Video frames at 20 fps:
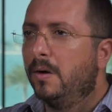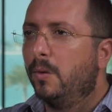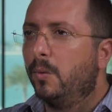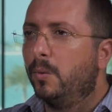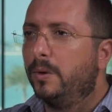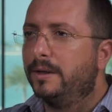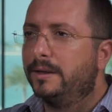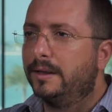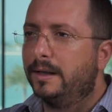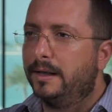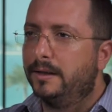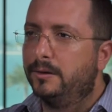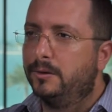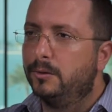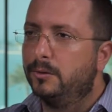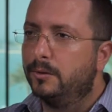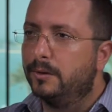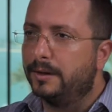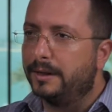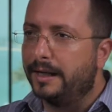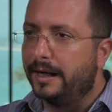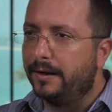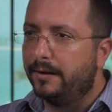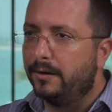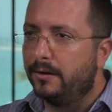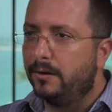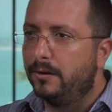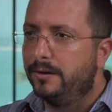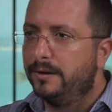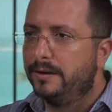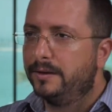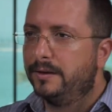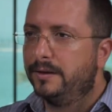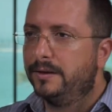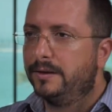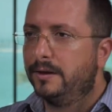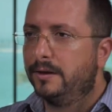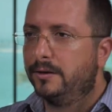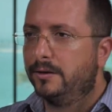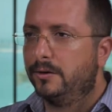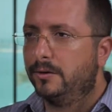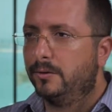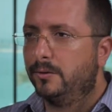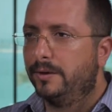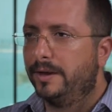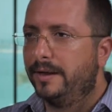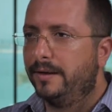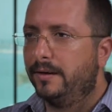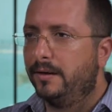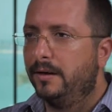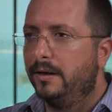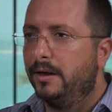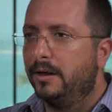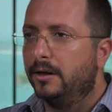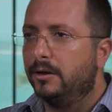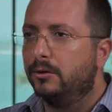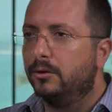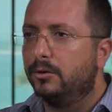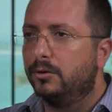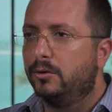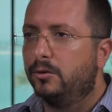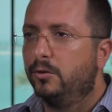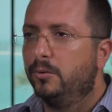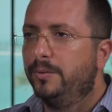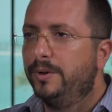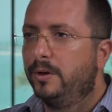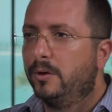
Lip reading: We'll try to gather all these researchers together in order to be